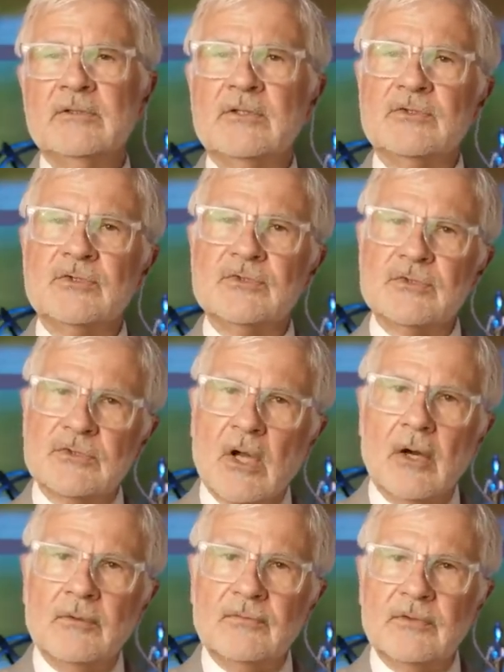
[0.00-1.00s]
to
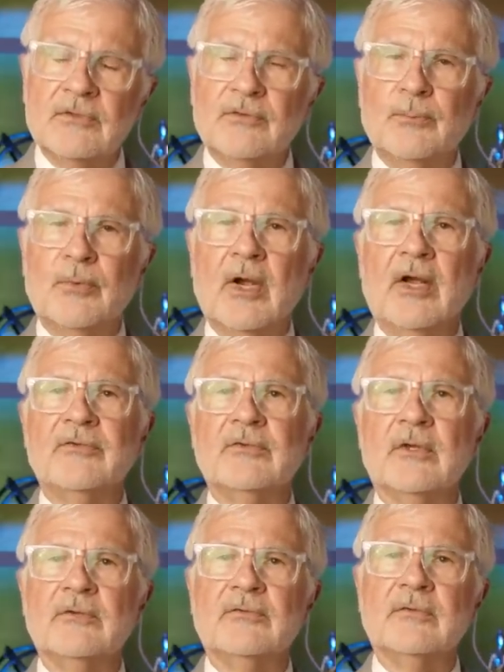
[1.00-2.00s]
start this
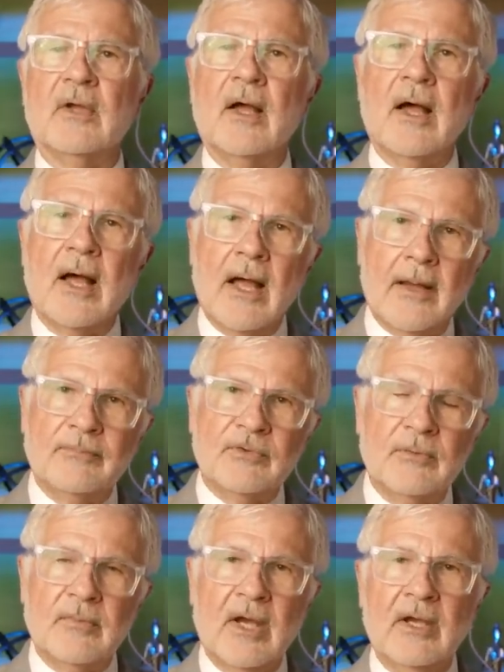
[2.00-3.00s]
process to
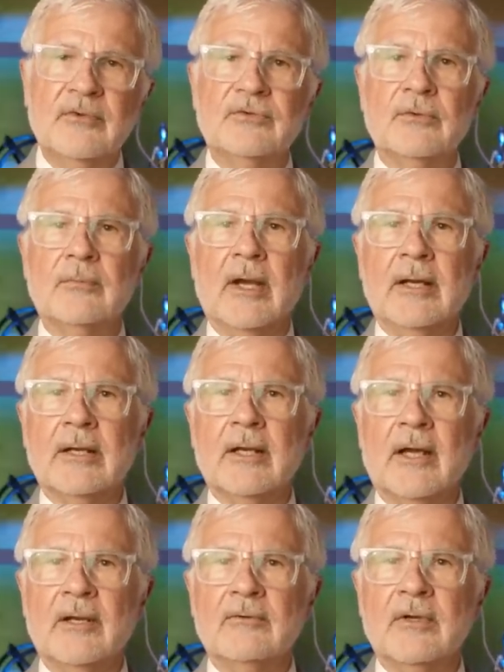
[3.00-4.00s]
optimize your
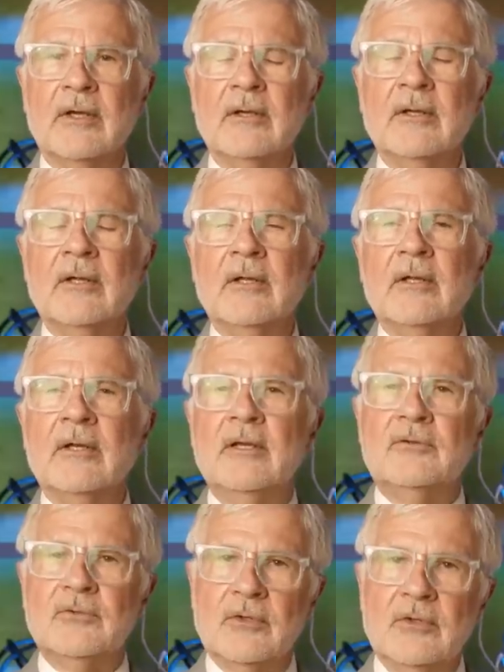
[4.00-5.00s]
mitochondria,
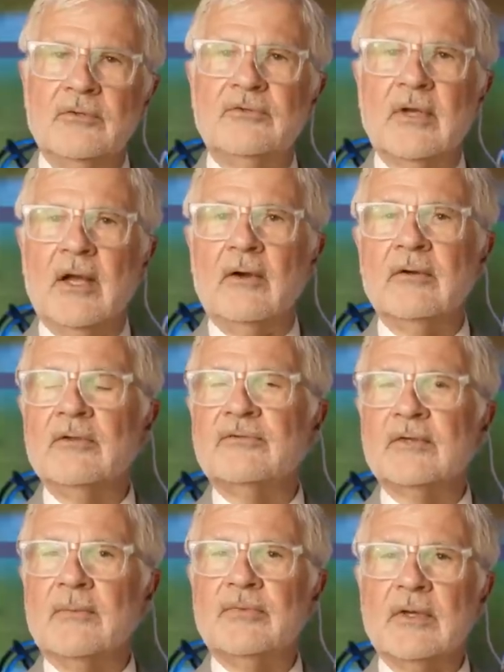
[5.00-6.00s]
it turns out it's
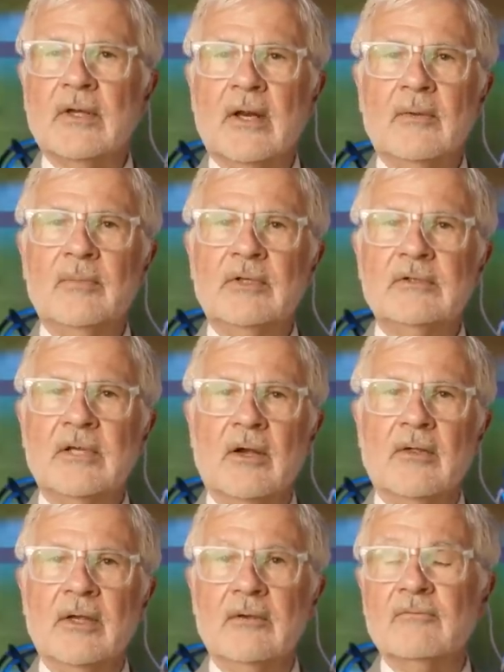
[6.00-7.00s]
something I've been
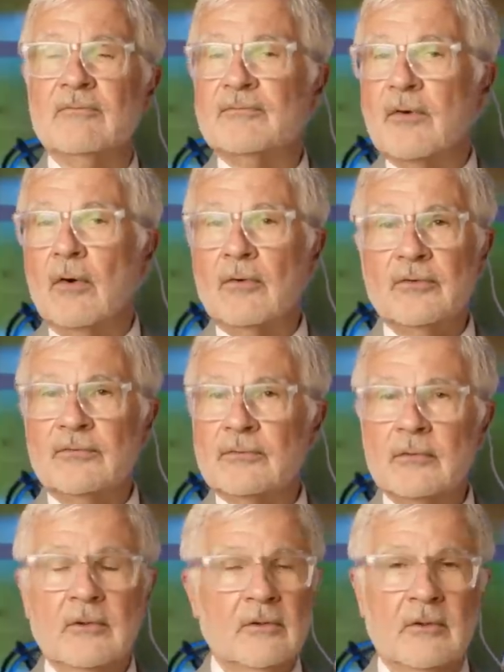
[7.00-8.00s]
telling
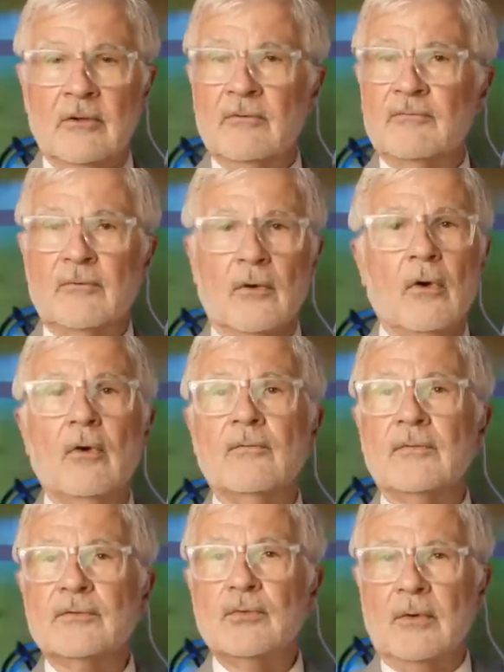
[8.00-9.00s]
folks for
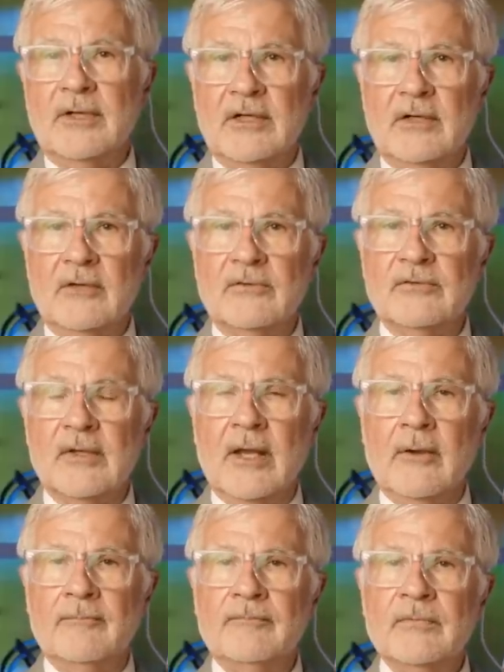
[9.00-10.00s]
over 20 years now.